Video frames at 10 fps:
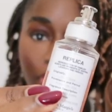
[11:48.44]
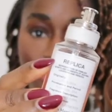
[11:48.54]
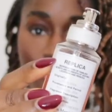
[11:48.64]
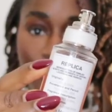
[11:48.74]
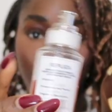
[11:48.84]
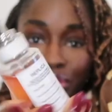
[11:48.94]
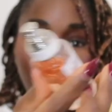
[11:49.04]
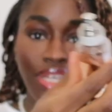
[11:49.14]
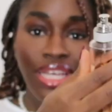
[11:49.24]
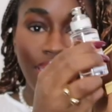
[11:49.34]

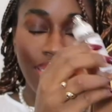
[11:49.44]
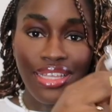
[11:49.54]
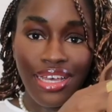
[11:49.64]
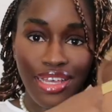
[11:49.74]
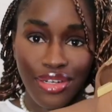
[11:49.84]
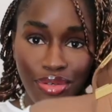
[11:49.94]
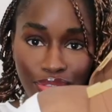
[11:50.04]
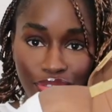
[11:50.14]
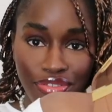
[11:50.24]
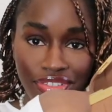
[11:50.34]
perfume that can
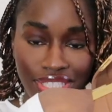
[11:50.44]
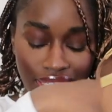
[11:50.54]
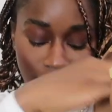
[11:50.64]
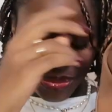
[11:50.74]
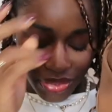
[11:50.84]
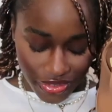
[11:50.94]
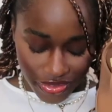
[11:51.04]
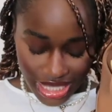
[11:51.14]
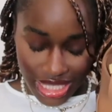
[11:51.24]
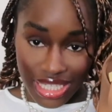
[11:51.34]
also fit in
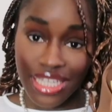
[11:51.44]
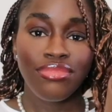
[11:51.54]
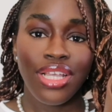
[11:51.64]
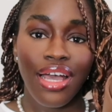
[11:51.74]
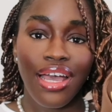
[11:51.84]
perfectly. I